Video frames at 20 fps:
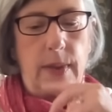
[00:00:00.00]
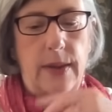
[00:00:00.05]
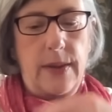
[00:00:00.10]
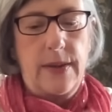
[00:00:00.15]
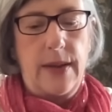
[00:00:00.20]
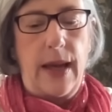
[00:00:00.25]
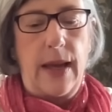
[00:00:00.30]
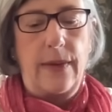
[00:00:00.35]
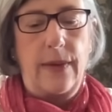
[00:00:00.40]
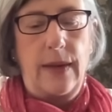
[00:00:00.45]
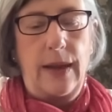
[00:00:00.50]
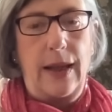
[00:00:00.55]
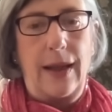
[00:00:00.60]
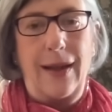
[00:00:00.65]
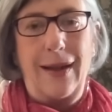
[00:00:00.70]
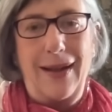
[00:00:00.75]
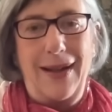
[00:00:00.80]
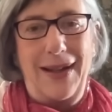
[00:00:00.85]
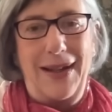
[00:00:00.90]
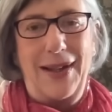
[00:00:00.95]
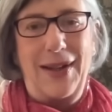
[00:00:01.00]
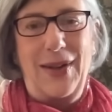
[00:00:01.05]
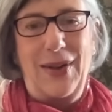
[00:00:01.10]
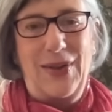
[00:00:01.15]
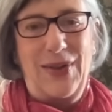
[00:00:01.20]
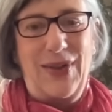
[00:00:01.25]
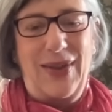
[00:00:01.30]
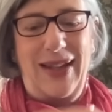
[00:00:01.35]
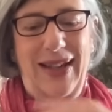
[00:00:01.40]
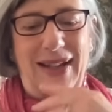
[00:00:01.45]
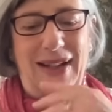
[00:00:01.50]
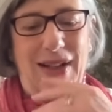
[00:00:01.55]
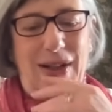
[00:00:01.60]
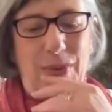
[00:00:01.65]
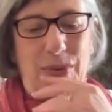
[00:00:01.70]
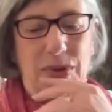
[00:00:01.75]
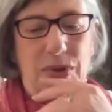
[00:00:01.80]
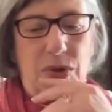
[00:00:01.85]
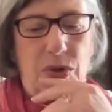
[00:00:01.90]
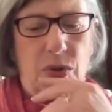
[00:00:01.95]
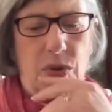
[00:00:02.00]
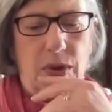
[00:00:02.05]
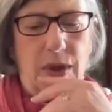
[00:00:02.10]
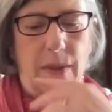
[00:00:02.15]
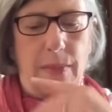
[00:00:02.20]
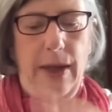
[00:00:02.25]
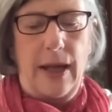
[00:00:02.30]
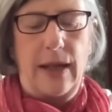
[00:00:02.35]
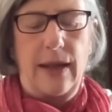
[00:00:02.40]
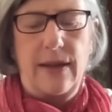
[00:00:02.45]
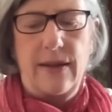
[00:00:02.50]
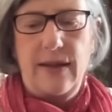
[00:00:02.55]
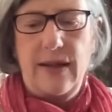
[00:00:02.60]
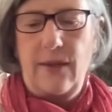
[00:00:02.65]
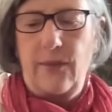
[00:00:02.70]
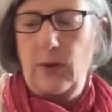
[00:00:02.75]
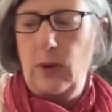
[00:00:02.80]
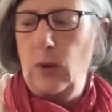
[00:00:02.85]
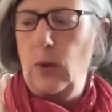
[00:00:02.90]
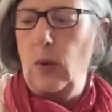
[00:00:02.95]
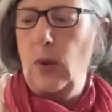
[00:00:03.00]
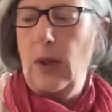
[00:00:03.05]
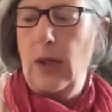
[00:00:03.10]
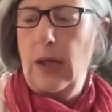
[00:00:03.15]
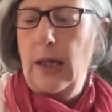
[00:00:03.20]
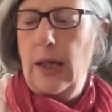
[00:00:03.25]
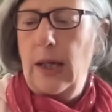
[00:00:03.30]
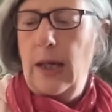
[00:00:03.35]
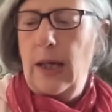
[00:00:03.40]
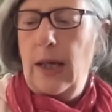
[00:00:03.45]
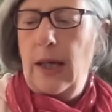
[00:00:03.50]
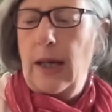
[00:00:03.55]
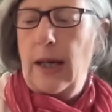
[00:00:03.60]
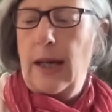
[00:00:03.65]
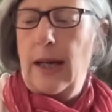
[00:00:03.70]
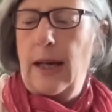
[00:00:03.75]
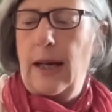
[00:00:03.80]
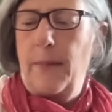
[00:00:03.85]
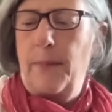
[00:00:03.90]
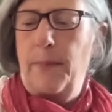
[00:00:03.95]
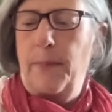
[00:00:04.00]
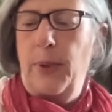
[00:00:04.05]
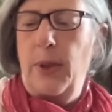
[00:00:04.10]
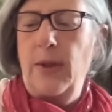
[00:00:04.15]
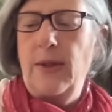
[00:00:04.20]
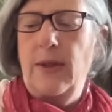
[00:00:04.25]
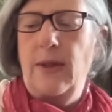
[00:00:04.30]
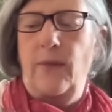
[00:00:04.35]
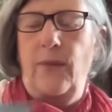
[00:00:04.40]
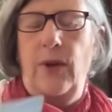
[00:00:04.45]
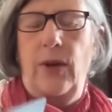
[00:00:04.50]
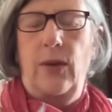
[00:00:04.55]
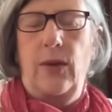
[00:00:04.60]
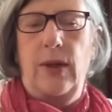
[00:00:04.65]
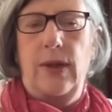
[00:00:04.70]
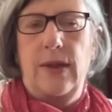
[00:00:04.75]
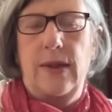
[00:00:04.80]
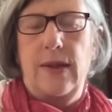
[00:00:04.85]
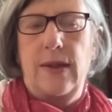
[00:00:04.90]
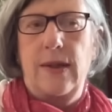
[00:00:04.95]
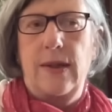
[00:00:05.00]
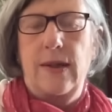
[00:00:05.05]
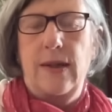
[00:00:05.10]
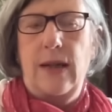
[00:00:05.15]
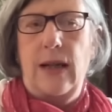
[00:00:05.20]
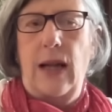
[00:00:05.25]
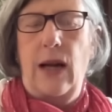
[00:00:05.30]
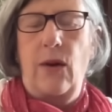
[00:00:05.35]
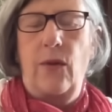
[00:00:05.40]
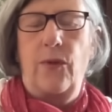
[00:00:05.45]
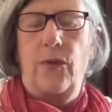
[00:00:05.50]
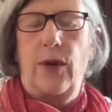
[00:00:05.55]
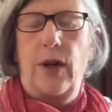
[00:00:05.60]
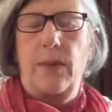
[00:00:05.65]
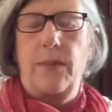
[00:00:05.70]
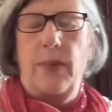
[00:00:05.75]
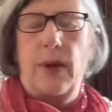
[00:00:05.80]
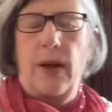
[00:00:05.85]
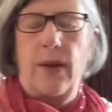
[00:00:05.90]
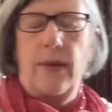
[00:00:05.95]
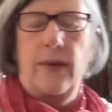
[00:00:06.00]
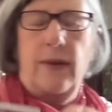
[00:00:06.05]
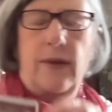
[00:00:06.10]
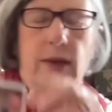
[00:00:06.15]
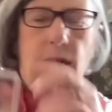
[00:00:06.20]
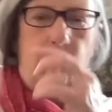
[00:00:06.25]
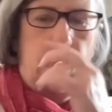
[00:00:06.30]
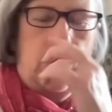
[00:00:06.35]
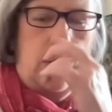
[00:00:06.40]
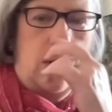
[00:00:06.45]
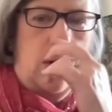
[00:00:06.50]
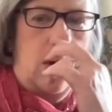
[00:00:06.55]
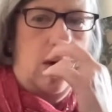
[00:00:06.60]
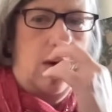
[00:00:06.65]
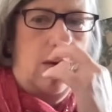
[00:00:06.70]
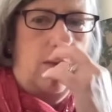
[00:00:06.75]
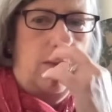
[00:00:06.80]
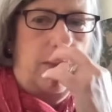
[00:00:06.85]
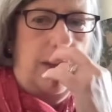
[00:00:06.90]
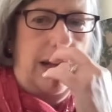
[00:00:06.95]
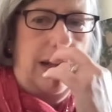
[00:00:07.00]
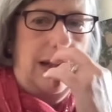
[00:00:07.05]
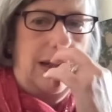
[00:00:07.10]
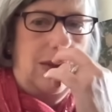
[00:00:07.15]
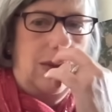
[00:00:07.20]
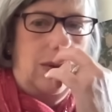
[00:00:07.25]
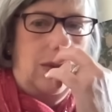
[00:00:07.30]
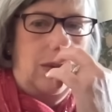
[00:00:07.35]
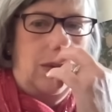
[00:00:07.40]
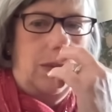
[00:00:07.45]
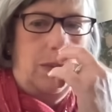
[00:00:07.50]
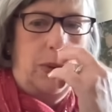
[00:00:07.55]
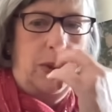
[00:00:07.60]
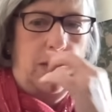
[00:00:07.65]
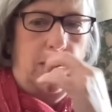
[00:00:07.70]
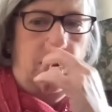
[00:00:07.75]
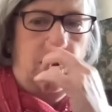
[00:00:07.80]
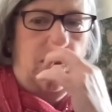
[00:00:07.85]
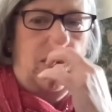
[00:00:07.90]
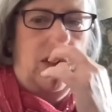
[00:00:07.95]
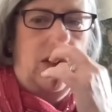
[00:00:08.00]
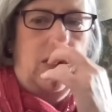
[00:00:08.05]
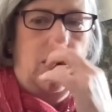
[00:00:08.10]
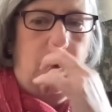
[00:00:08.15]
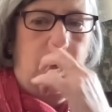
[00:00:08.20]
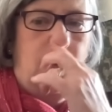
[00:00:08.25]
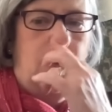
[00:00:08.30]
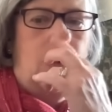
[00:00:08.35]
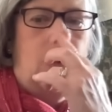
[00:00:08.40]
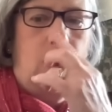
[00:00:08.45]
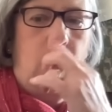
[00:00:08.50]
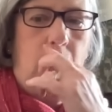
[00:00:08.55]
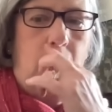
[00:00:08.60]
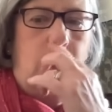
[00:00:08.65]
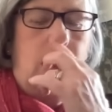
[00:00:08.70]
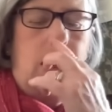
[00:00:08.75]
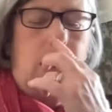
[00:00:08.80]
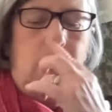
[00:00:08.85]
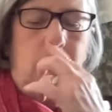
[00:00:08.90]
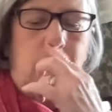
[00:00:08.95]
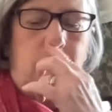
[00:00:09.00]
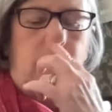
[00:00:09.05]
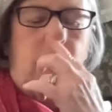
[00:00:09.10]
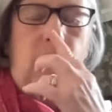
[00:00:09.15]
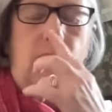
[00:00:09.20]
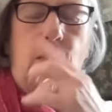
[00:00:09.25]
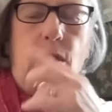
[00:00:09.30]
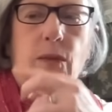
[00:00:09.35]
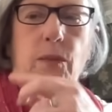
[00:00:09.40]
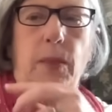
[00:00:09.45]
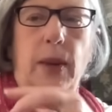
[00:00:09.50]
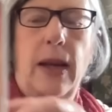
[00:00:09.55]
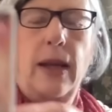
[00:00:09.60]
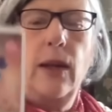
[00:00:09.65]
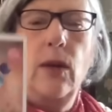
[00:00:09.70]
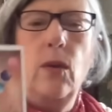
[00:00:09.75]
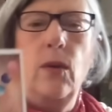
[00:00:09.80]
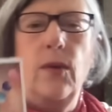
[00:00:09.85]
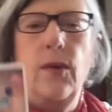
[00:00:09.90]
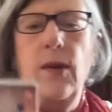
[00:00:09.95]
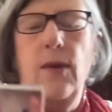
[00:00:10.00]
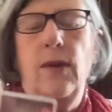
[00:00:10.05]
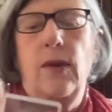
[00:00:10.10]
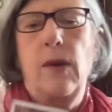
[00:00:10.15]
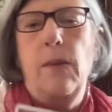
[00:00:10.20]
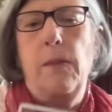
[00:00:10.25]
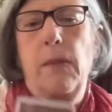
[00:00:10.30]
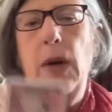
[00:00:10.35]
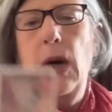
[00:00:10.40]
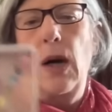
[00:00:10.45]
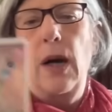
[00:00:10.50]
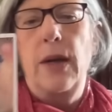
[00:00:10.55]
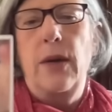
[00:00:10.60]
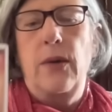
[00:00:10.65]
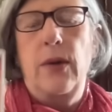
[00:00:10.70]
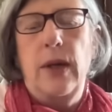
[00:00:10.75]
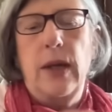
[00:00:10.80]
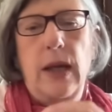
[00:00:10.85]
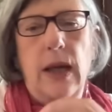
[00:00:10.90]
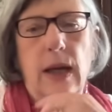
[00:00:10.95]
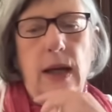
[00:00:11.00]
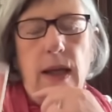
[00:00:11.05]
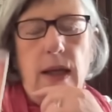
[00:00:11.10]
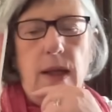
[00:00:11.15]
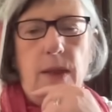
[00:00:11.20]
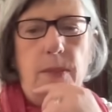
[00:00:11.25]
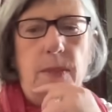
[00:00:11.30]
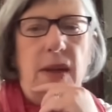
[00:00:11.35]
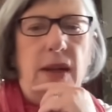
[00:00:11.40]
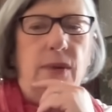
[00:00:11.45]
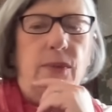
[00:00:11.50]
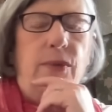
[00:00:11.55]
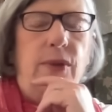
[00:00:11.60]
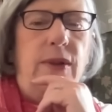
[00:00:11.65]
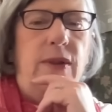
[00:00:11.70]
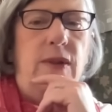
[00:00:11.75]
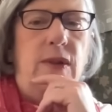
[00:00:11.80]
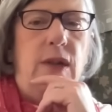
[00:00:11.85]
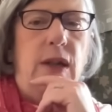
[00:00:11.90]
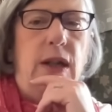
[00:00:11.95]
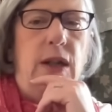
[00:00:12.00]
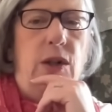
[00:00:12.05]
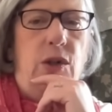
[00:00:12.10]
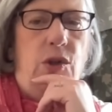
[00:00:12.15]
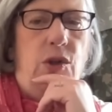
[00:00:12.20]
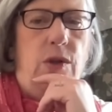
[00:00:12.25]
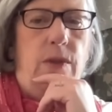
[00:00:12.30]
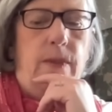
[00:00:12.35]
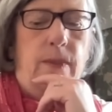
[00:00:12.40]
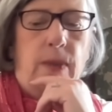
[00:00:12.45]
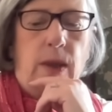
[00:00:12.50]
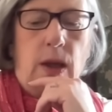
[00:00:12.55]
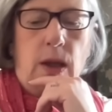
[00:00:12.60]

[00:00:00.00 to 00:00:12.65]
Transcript: Is that the ego thing I was talking about? Let's have a look. Uh, perseverance. It's clarified by the Seven of Pentacles. Perseverance. Seven of Pentacles is the minor arcana manifestation.